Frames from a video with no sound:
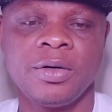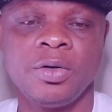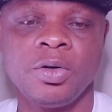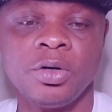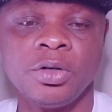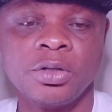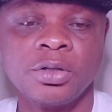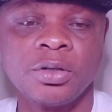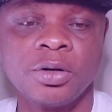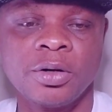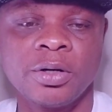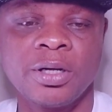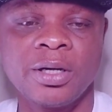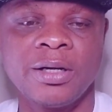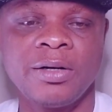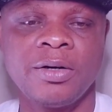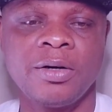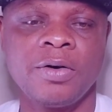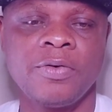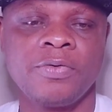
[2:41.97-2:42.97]
Those lucky
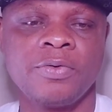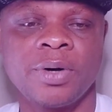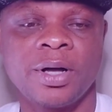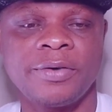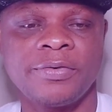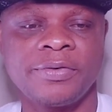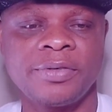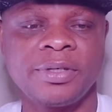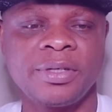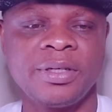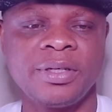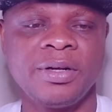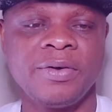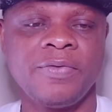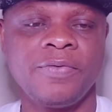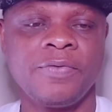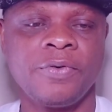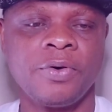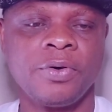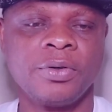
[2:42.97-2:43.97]
enough to have seen
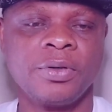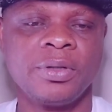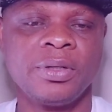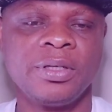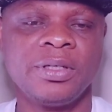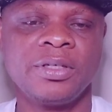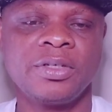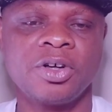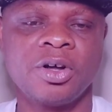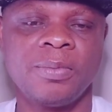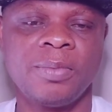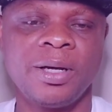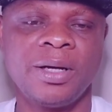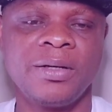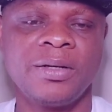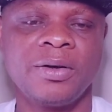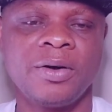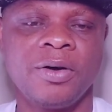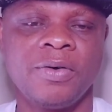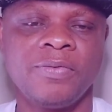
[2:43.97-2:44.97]
the fourth
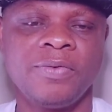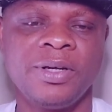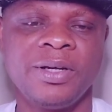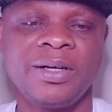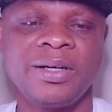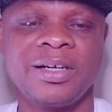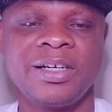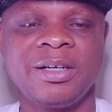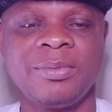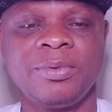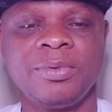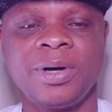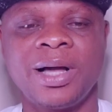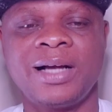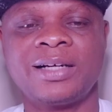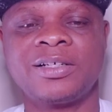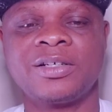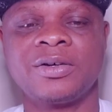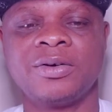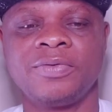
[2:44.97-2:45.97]
installment of the incredible
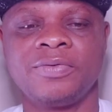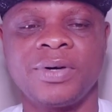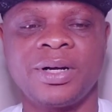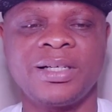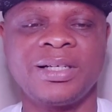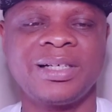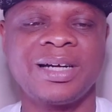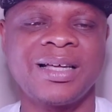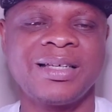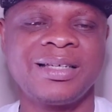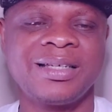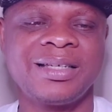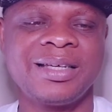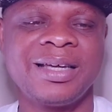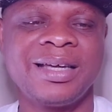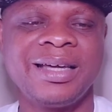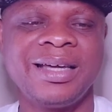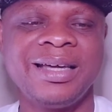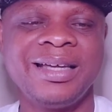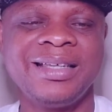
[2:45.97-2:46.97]
action franchise
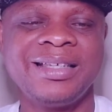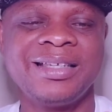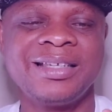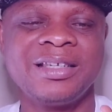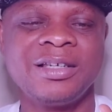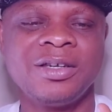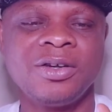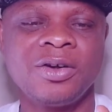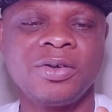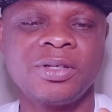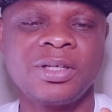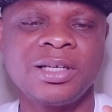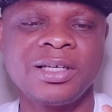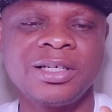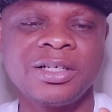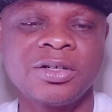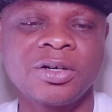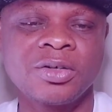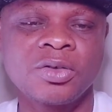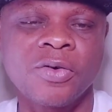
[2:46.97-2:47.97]
say it's
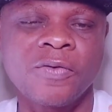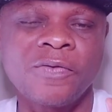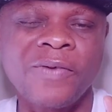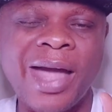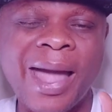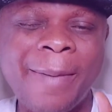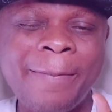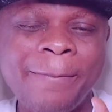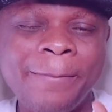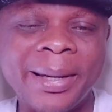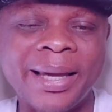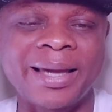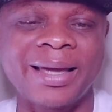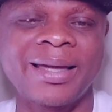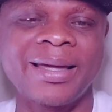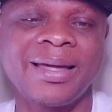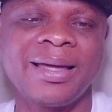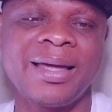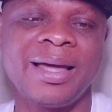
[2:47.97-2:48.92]
nothing short of epic